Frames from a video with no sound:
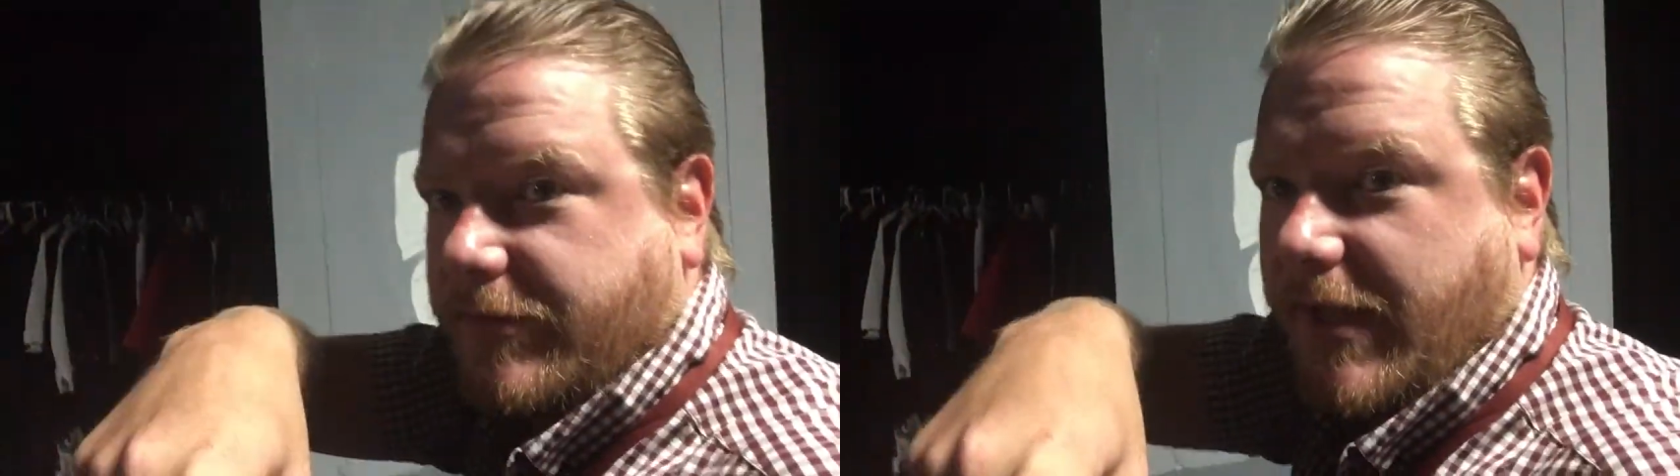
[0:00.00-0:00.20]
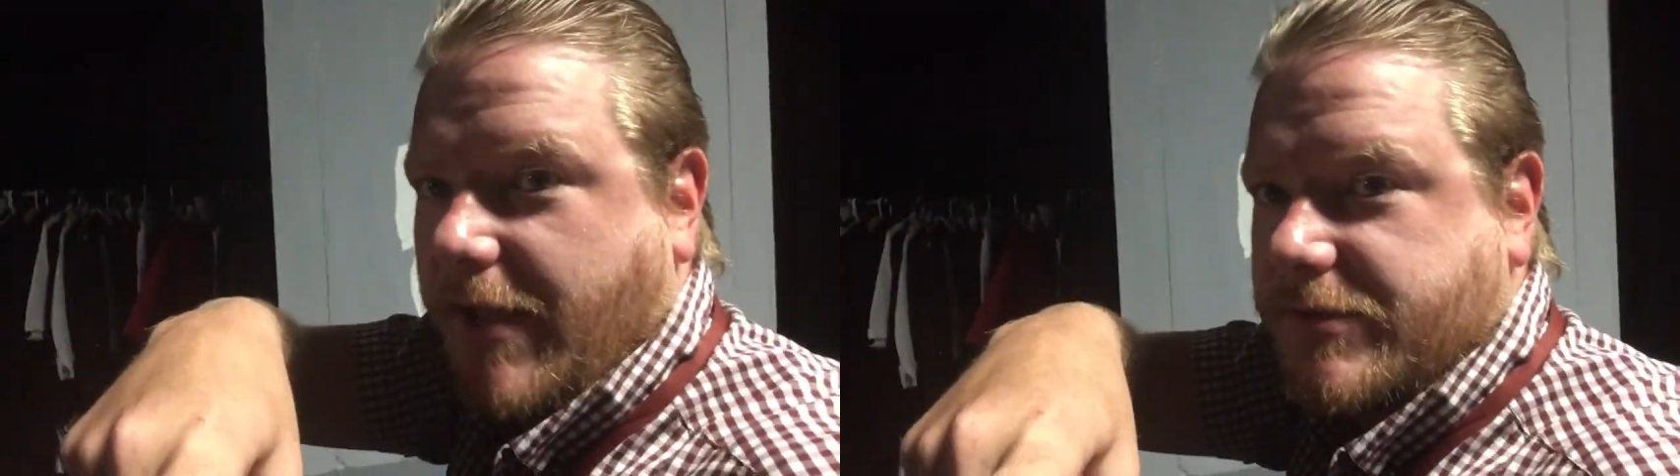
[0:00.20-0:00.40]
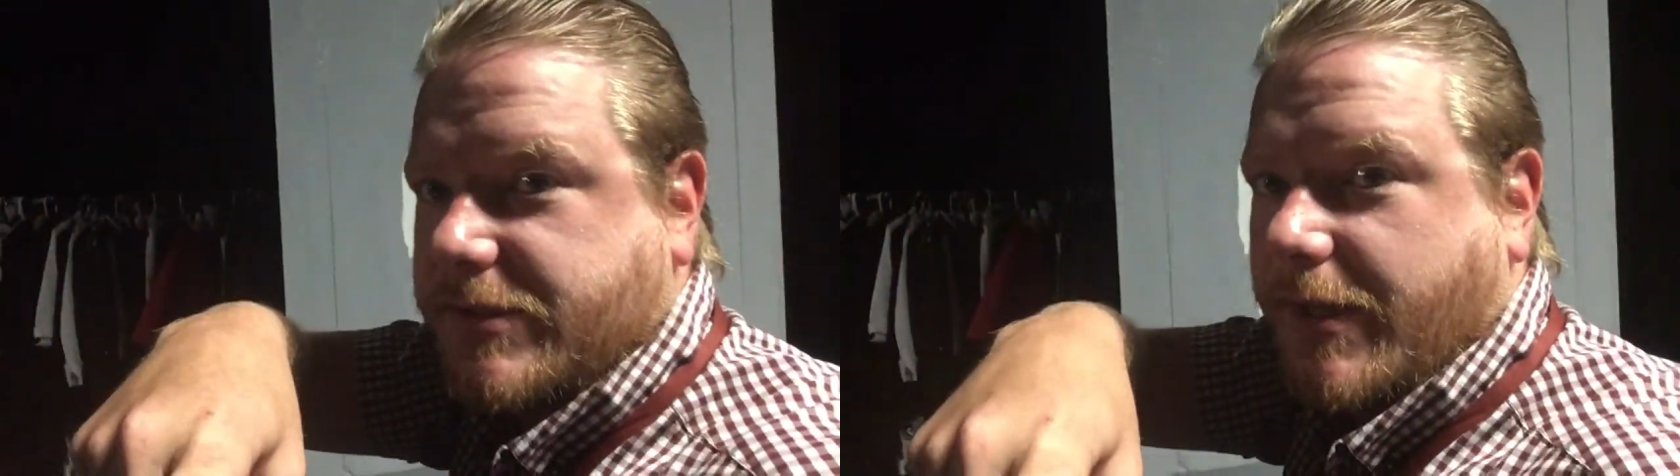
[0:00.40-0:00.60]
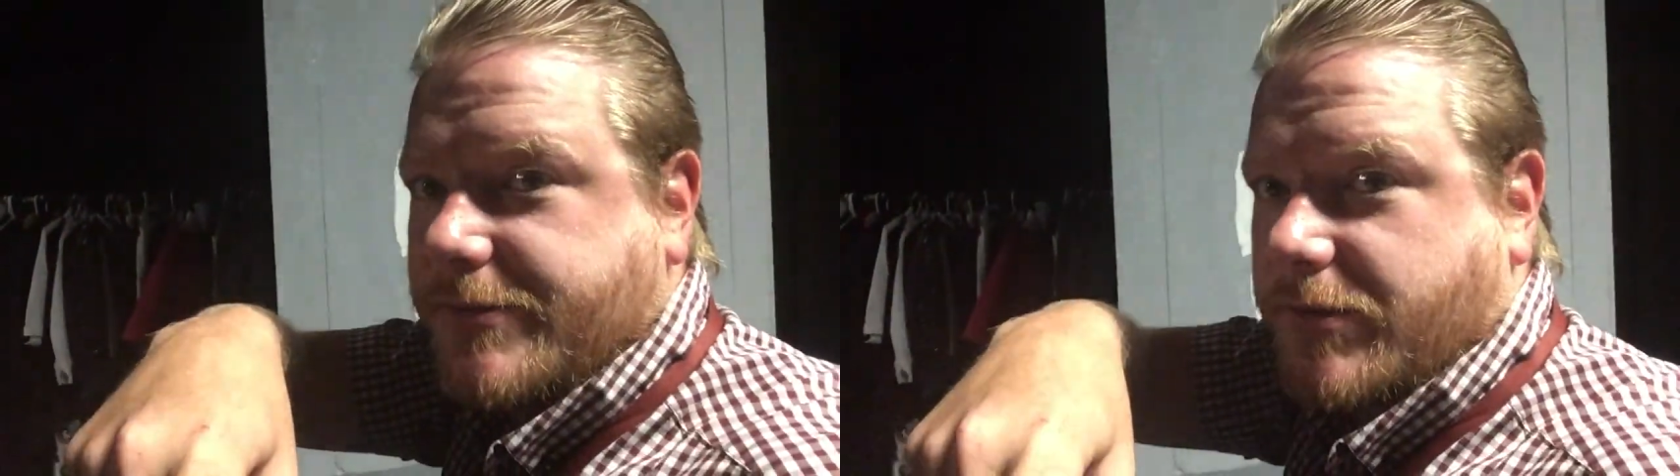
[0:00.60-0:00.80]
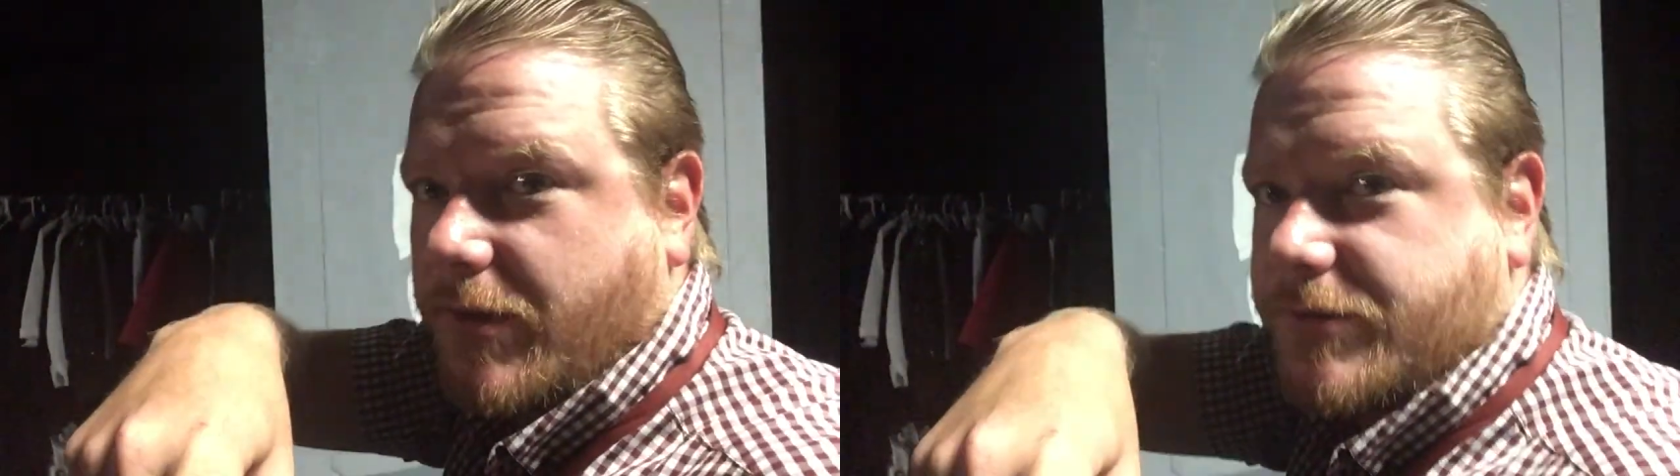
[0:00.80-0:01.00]

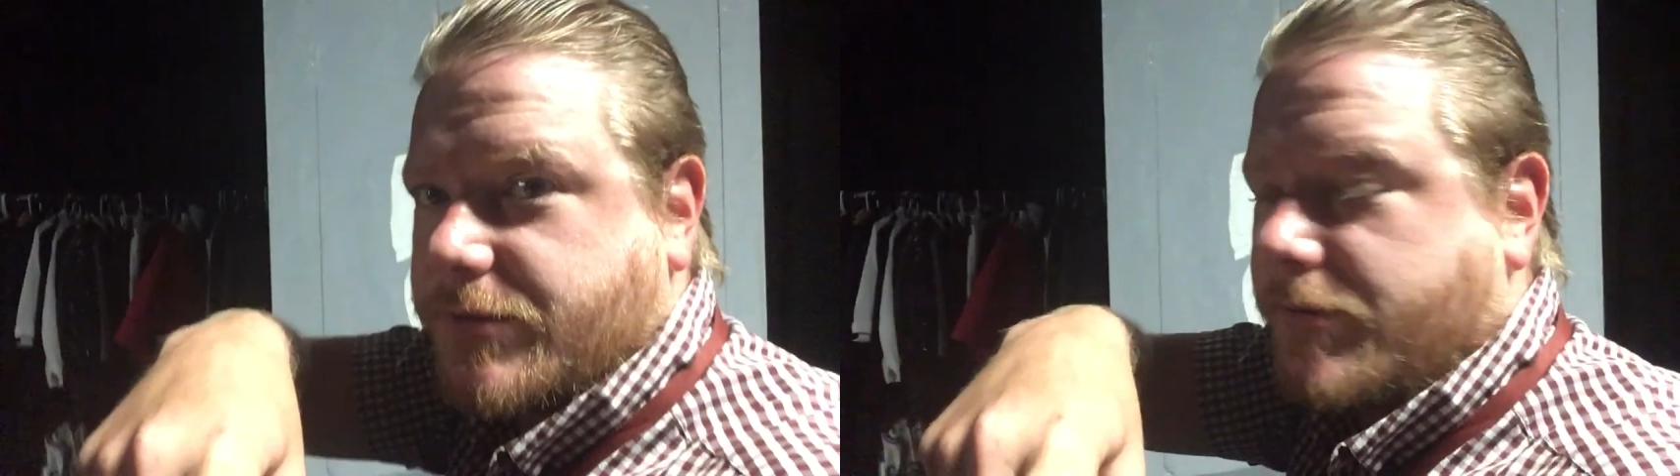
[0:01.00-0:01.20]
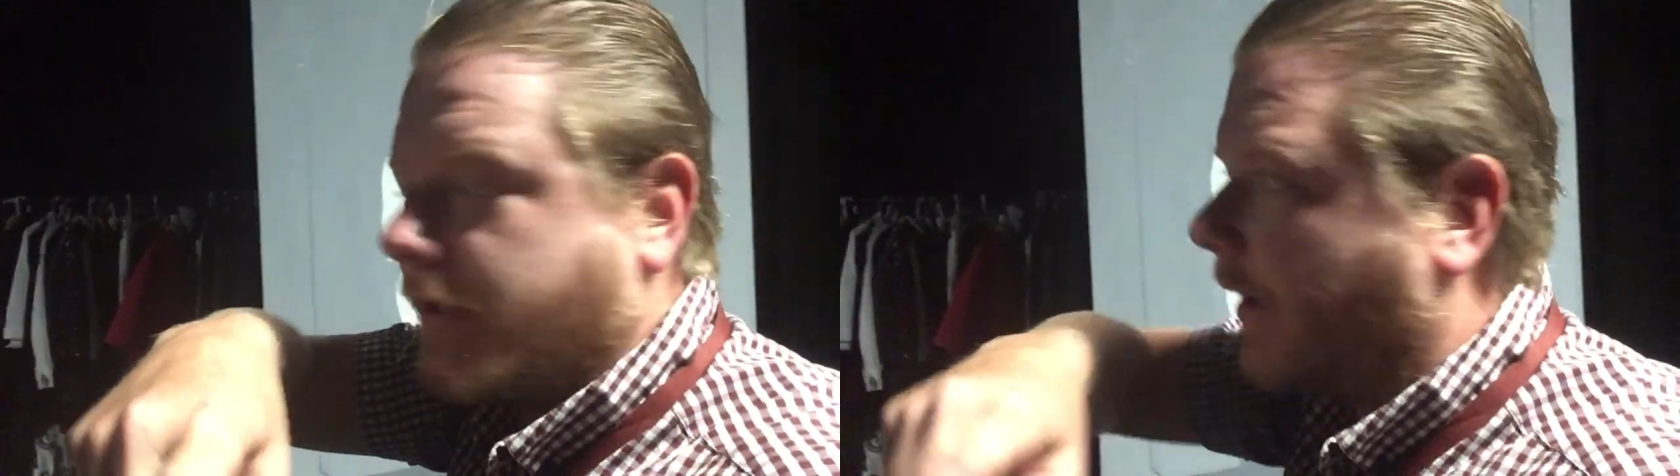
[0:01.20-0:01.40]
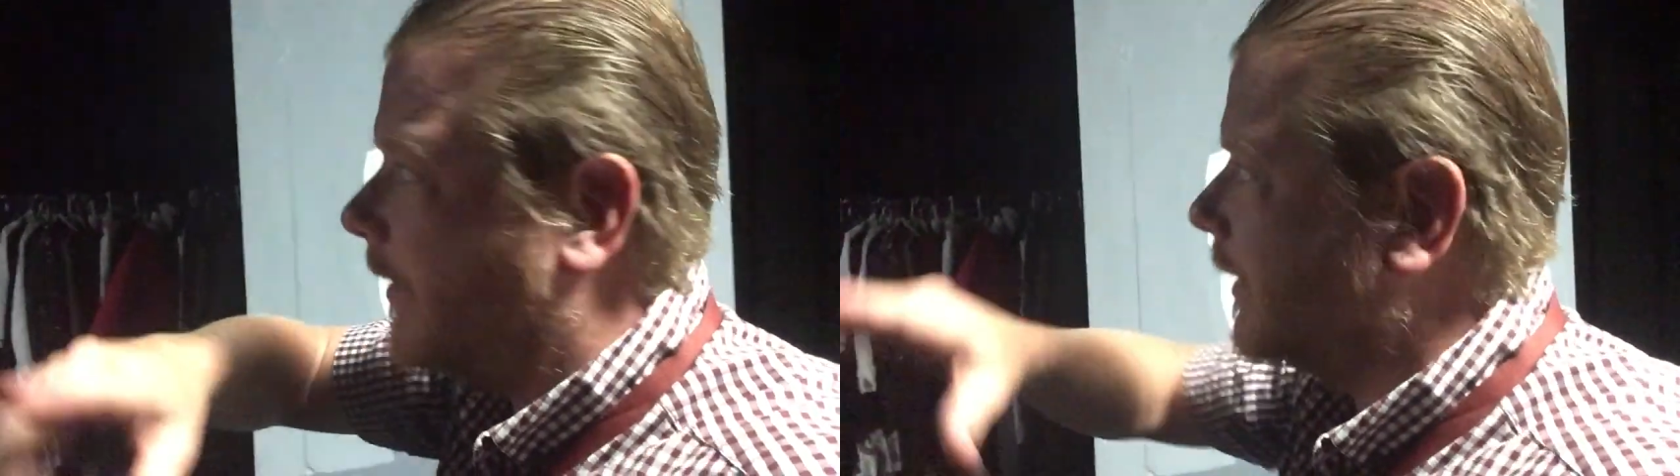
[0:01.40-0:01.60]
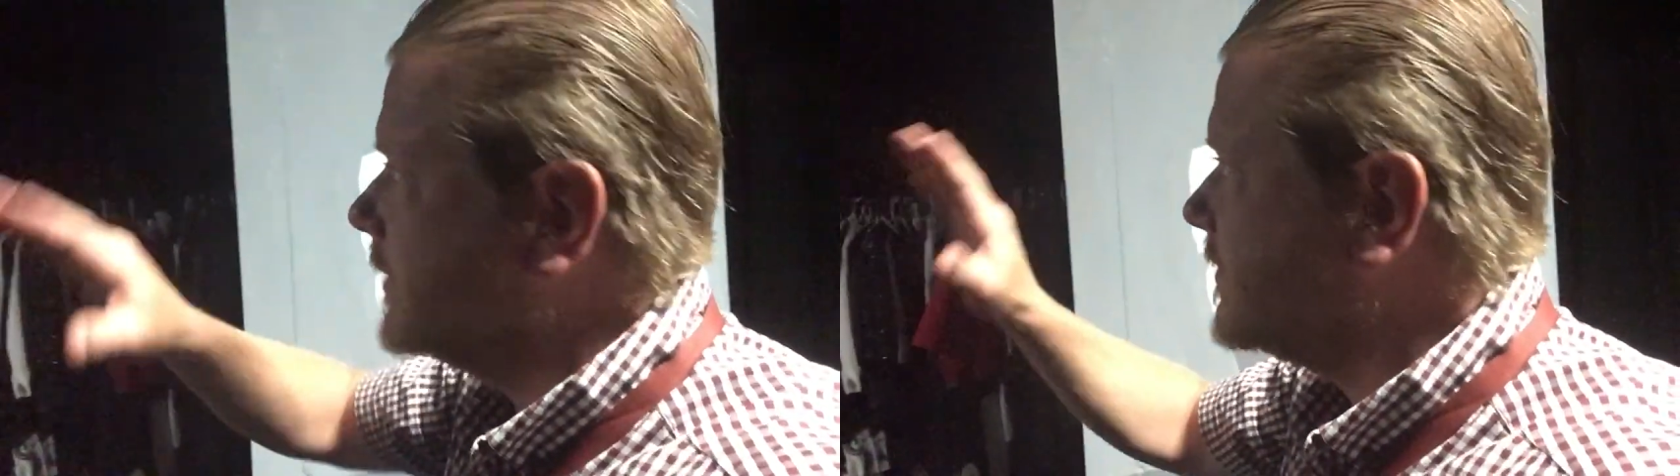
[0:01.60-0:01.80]
downstage, closer to the audience.